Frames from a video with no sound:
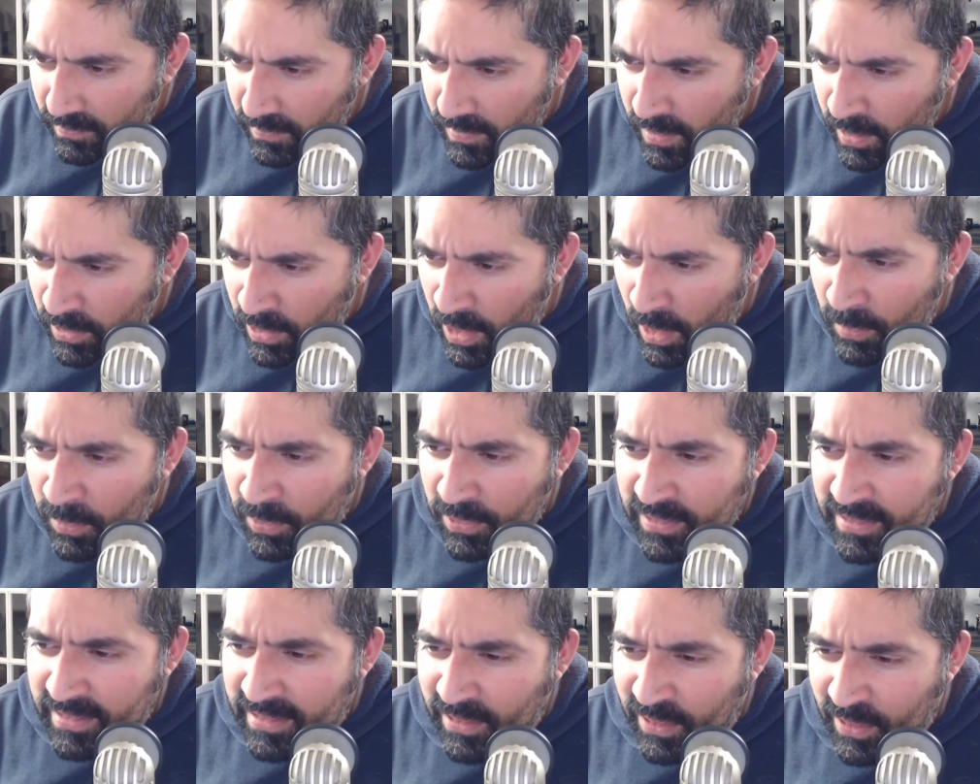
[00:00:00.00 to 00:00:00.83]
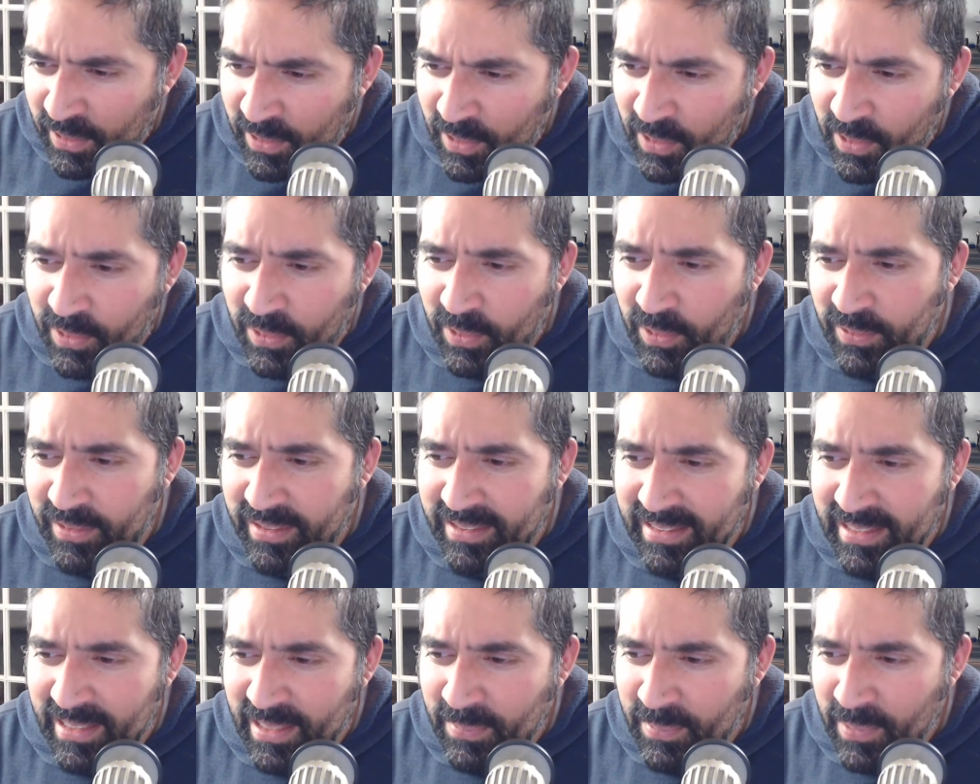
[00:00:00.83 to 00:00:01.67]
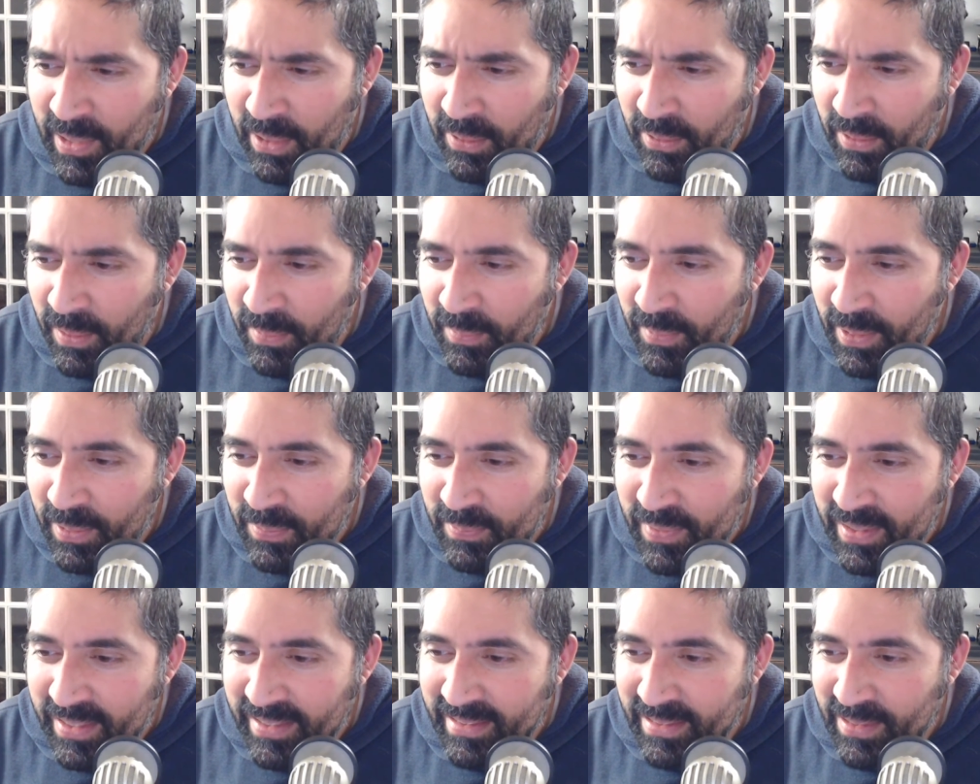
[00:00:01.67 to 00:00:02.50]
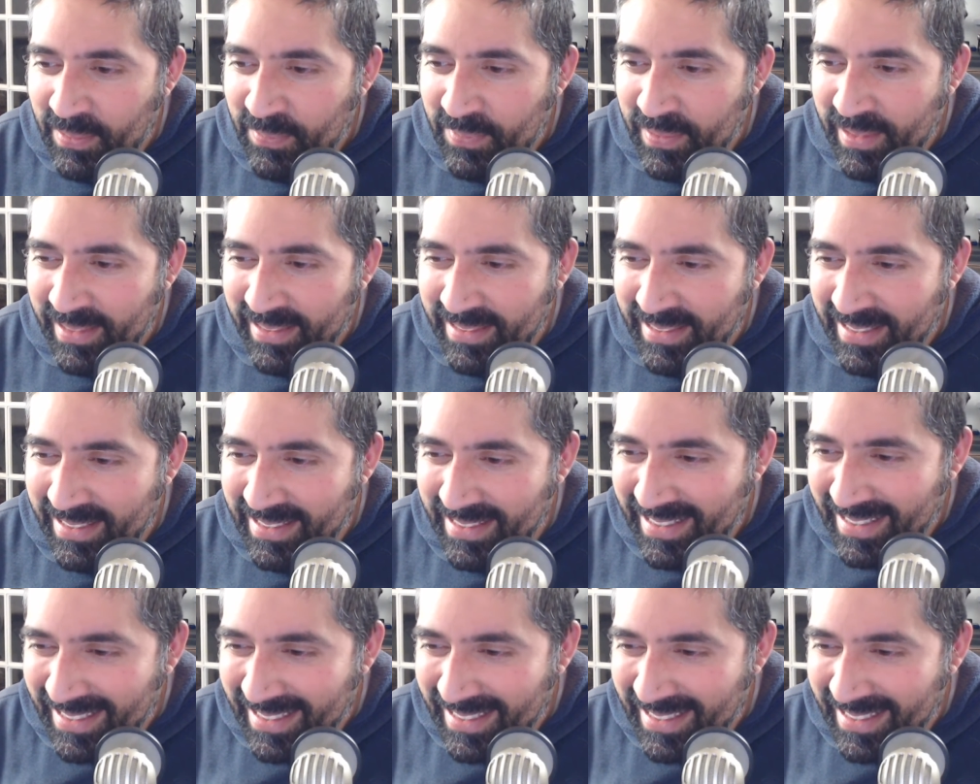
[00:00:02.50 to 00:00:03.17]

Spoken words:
Come on, Z, I can't go to sleep now. I might miss something, says